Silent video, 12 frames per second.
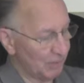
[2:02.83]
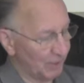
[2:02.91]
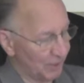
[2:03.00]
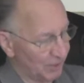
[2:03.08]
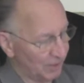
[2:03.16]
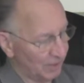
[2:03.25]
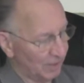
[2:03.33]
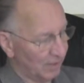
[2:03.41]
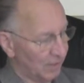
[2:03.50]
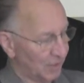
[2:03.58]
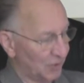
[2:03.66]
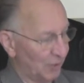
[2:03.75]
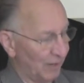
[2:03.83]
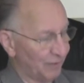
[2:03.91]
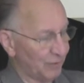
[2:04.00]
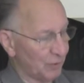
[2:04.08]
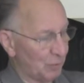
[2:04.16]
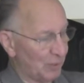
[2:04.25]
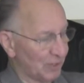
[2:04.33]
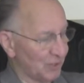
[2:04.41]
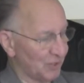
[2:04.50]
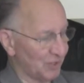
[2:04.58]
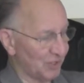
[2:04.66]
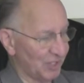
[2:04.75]
image. So after the
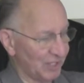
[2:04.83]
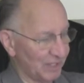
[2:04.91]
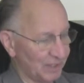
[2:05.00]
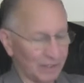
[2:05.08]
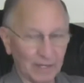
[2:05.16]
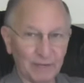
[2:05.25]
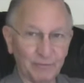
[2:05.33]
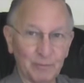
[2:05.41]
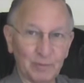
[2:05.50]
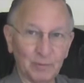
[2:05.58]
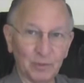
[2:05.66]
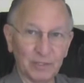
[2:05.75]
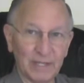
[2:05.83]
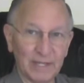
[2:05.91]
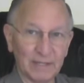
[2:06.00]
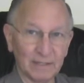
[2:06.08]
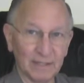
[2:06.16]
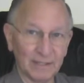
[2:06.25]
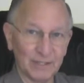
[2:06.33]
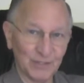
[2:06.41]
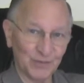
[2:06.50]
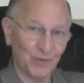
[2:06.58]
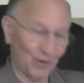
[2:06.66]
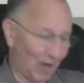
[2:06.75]
picture's done, and I've looked at it like
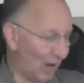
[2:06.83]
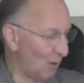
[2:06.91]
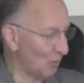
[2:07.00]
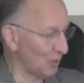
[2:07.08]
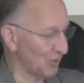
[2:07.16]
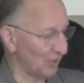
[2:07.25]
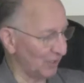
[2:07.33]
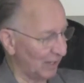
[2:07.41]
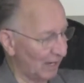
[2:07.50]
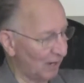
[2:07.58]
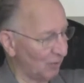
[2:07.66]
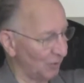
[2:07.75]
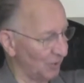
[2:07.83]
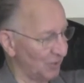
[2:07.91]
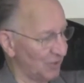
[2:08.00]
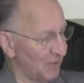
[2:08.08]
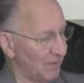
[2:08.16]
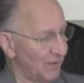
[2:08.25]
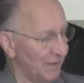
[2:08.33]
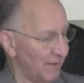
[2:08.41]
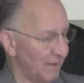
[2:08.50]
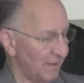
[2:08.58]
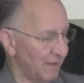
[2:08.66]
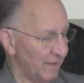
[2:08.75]
this for hours and hours,
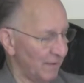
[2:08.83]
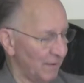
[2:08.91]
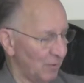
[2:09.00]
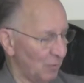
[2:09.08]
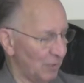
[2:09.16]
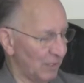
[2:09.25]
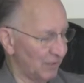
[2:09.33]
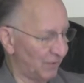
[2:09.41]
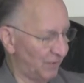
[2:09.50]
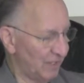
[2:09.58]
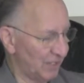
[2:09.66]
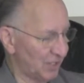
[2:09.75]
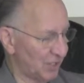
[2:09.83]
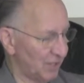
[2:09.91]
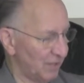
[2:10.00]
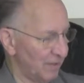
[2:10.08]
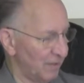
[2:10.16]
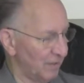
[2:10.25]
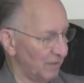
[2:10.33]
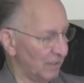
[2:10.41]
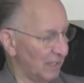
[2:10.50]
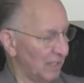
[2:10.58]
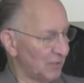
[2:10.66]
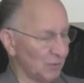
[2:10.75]
when it's finished,
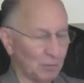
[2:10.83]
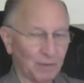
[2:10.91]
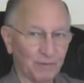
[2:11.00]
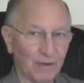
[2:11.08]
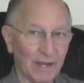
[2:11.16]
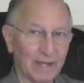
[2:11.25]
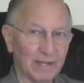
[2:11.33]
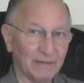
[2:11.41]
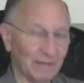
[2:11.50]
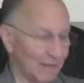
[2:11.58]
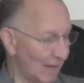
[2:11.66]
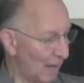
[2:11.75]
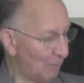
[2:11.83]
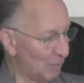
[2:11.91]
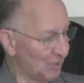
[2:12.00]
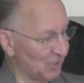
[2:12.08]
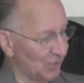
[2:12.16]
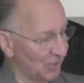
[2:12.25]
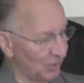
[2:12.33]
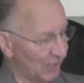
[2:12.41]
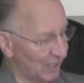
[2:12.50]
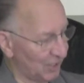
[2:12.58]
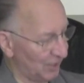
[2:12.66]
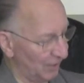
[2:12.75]
the geese will be flying in the opposite
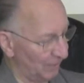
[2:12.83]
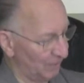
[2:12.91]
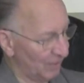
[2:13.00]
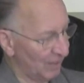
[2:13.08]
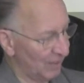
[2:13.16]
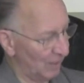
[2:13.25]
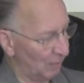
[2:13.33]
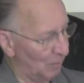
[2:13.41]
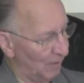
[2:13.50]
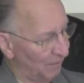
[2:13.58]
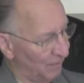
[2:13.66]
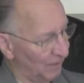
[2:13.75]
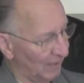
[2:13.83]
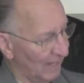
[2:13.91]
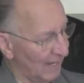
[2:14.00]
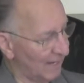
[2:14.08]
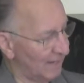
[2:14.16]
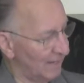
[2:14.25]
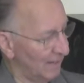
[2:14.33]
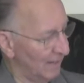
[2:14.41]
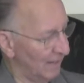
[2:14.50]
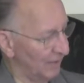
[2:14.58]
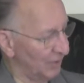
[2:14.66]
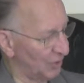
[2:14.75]
direction, above the lake
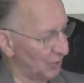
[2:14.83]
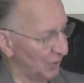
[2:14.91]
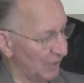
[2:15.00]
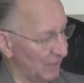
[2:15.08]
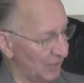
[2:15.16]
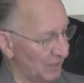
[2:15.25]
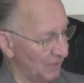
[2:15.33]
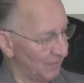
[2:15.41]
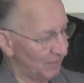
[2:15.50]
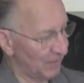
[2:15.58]
and the trees.